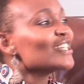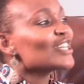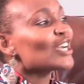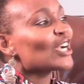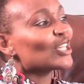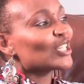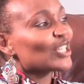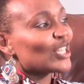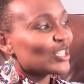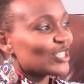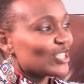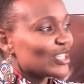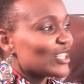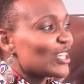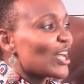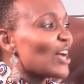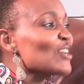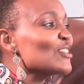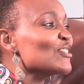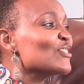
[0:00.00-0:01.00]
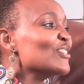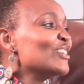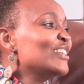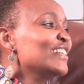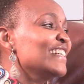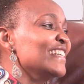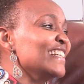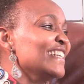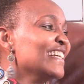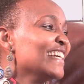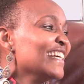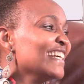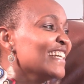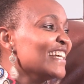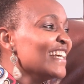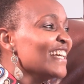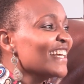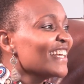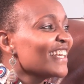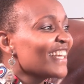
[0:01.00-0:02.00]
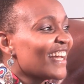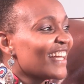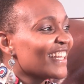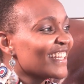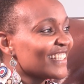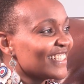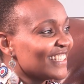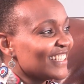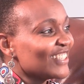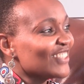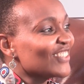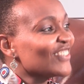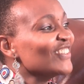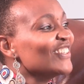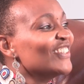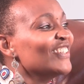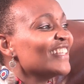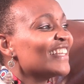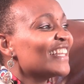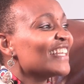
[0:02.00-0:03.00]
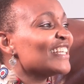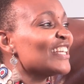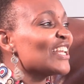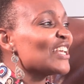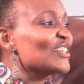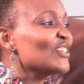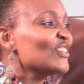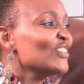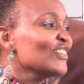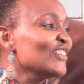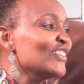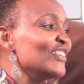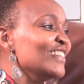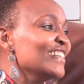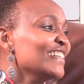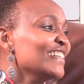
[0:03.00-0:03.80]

Kashindano. Yeah, the needle. The needle.